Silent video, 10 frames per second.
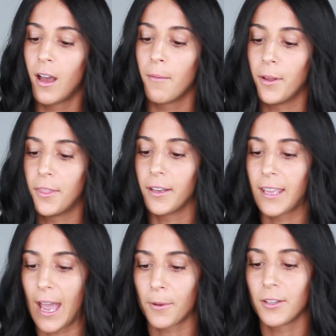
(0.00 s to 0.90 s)
But the
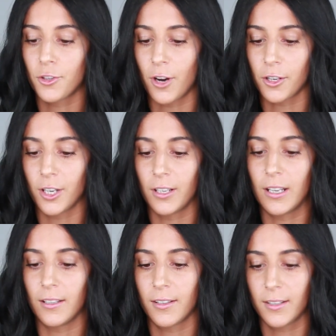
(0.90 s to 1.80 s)
cap construction
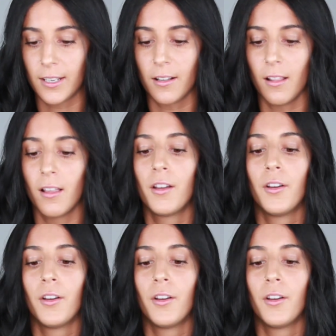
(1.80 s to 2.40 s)
is still